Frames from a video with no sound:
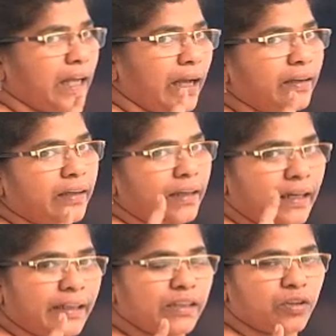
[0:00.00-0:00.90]

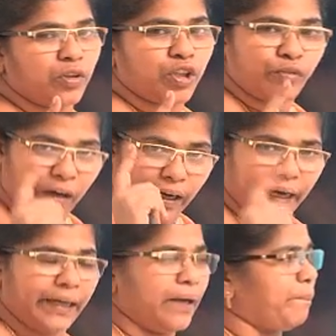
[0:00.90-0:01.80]
it is used for
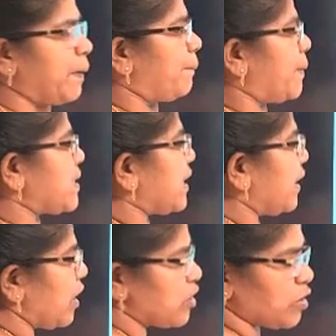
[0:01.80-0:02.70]
lining purpose.
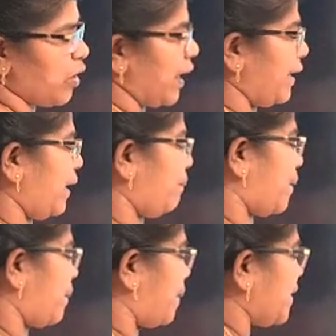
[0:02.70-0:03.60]
Here also lining
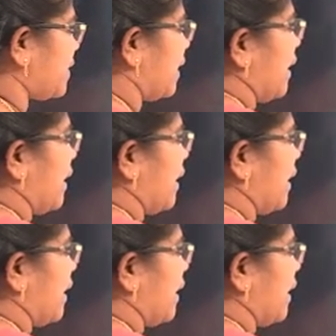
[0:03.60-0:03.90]
purpose.